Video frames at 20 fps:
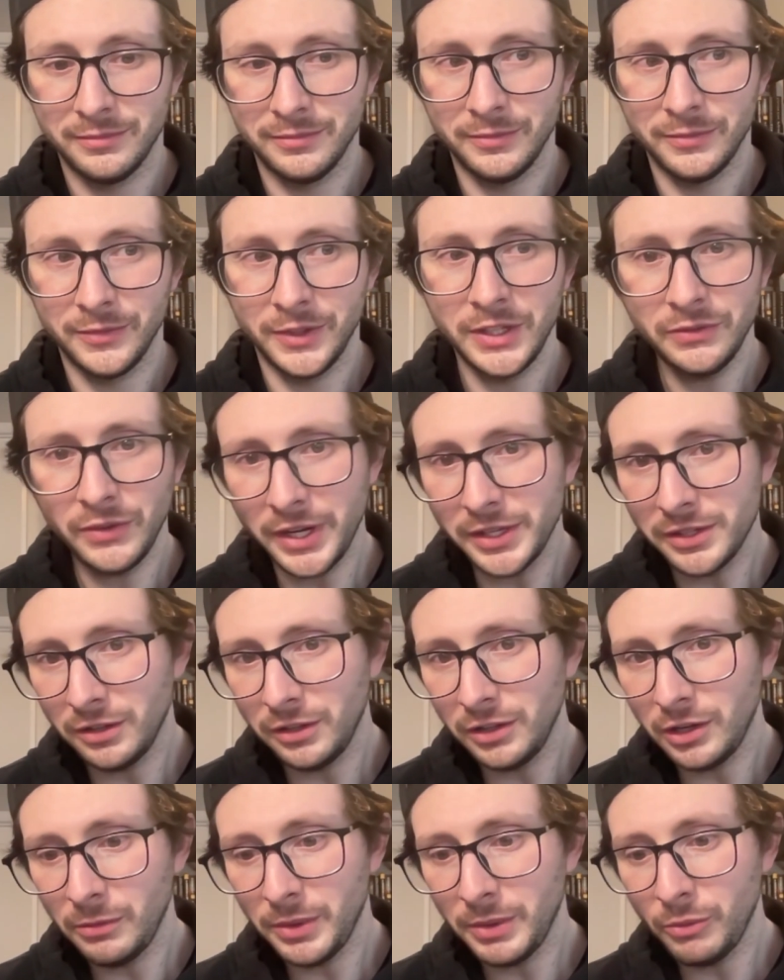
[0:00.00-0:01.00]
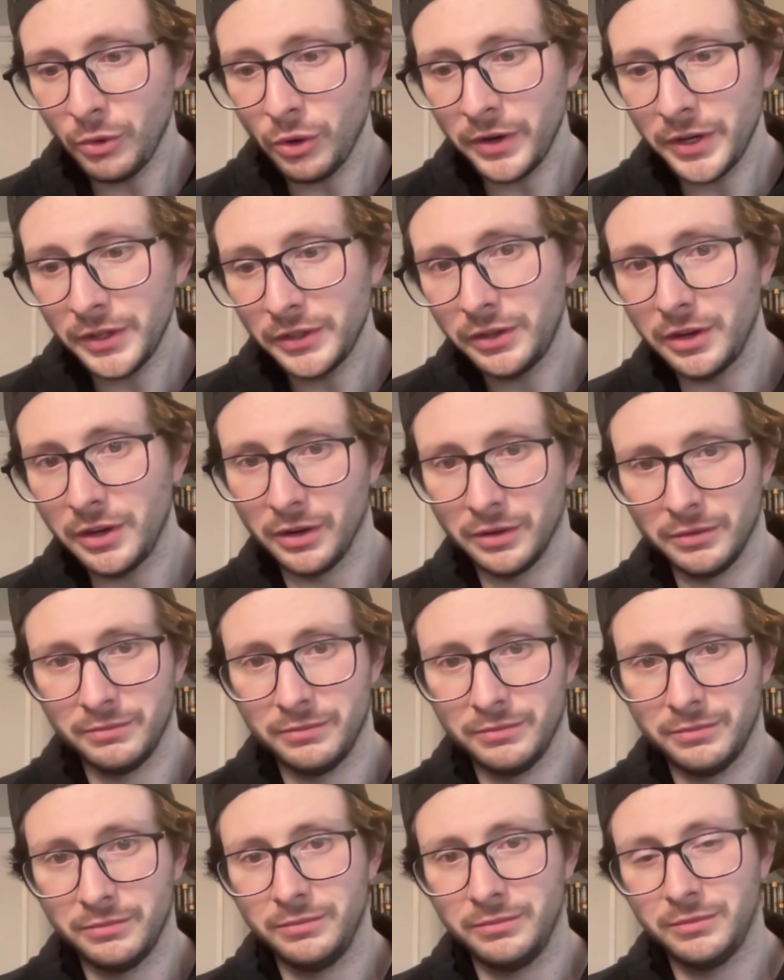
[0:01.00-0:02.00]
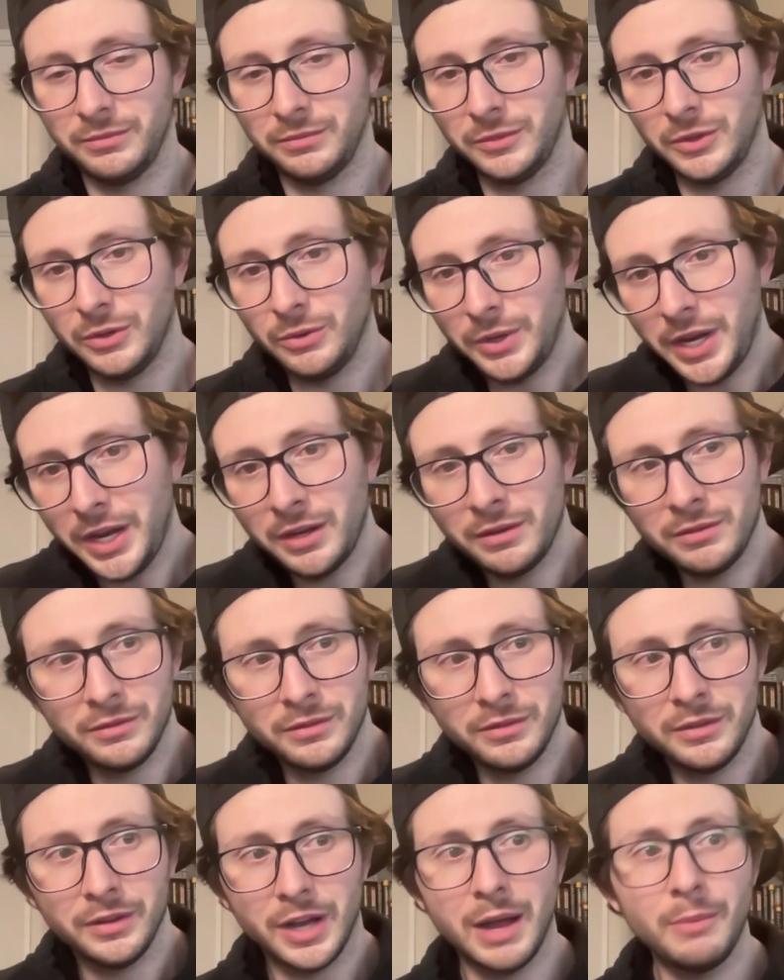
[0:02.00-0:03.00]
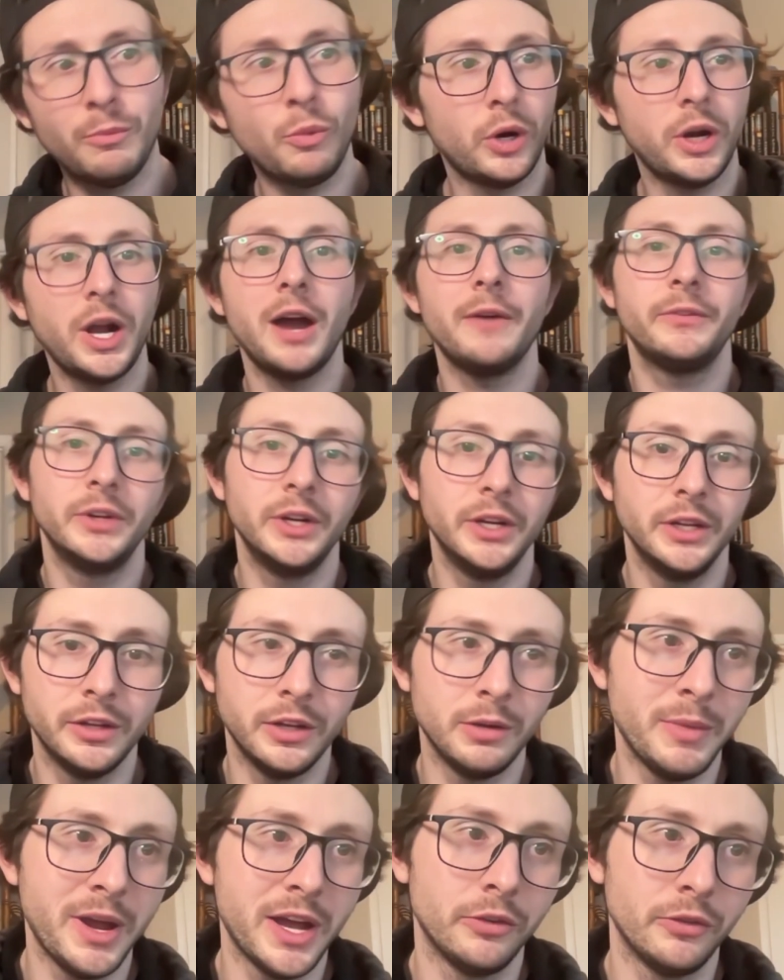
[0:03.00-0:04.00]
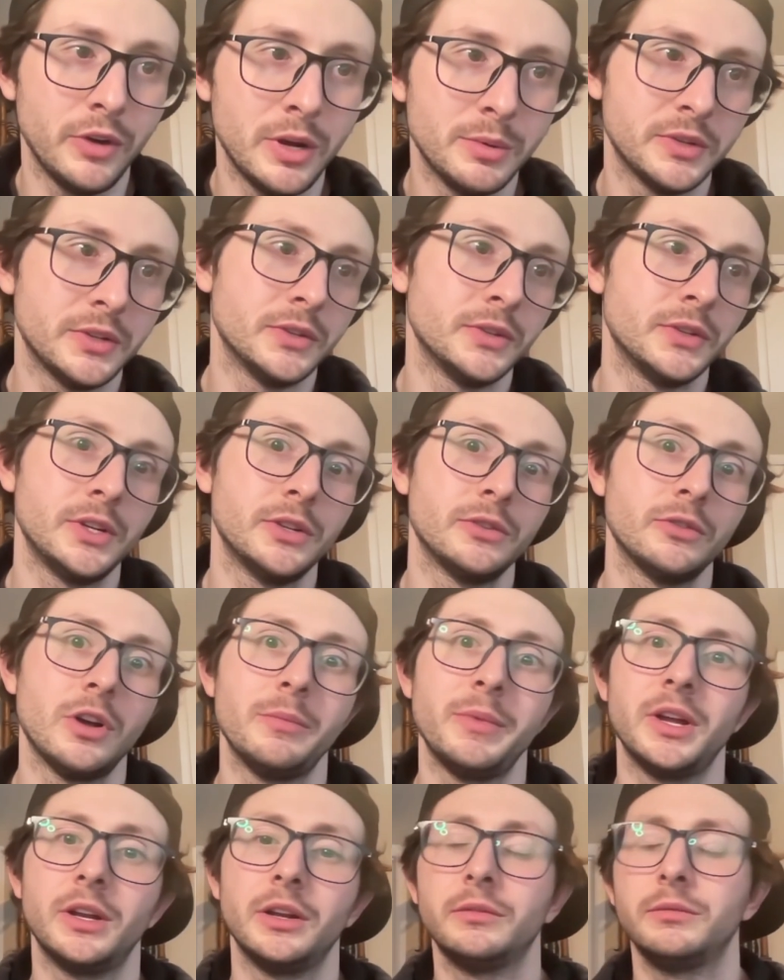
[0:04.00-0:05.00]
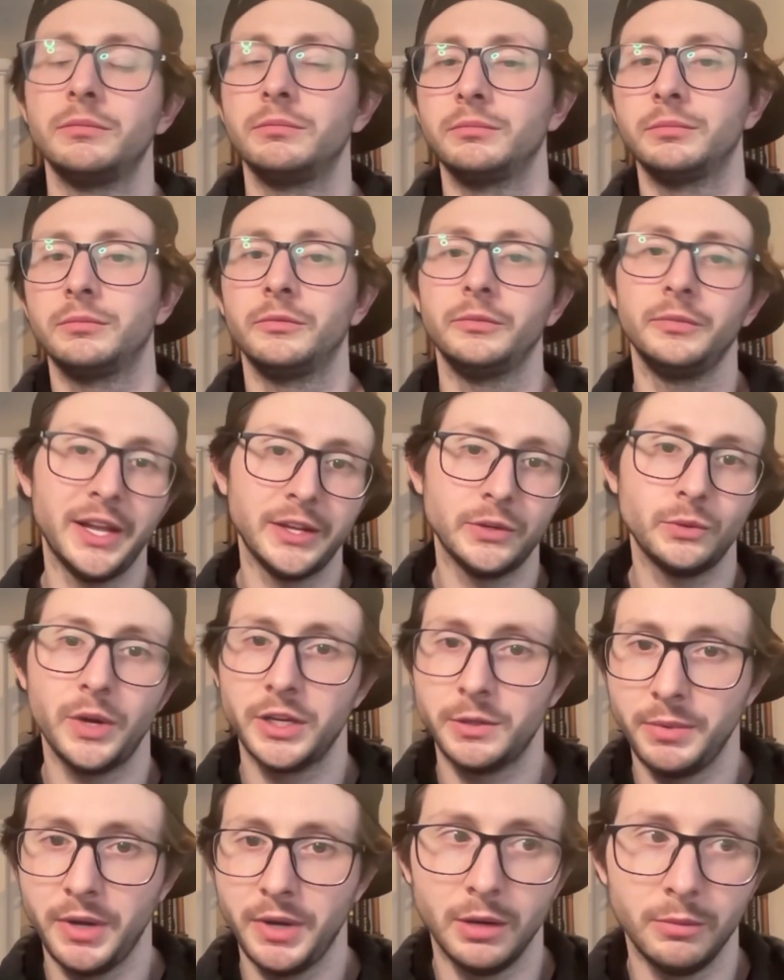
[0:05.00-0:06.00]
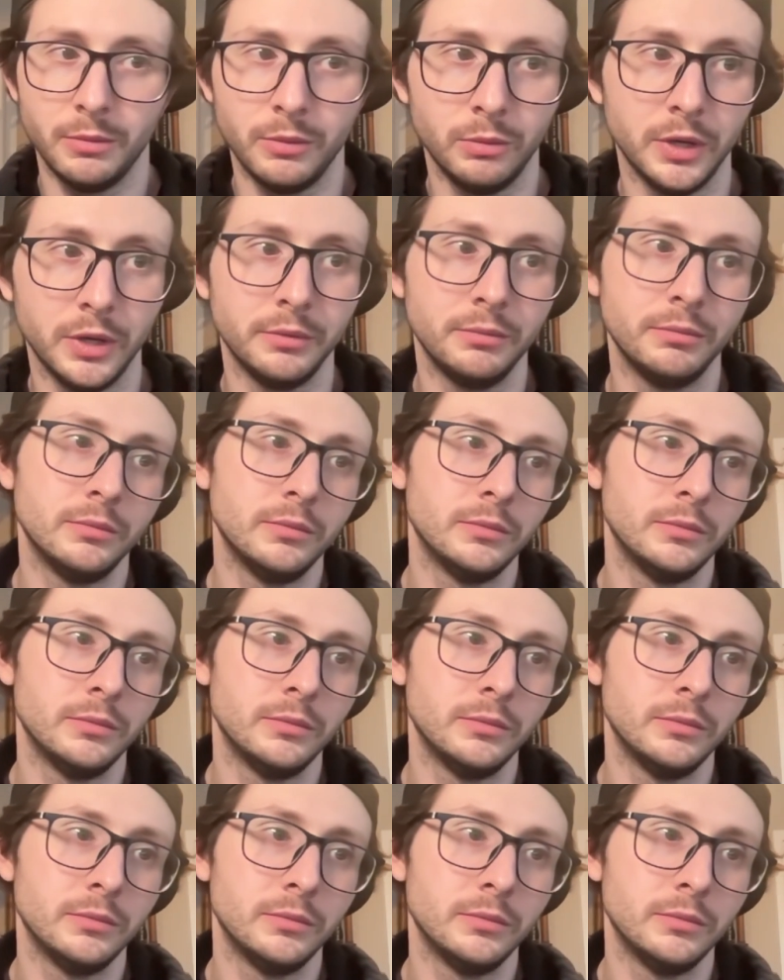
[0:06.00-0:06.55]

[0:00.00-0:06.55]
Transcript: these fights are a little bit more riskier. Okay. I'm more confident in Amanda Ribas and Cesar Almeida. That's why it's bet number 1.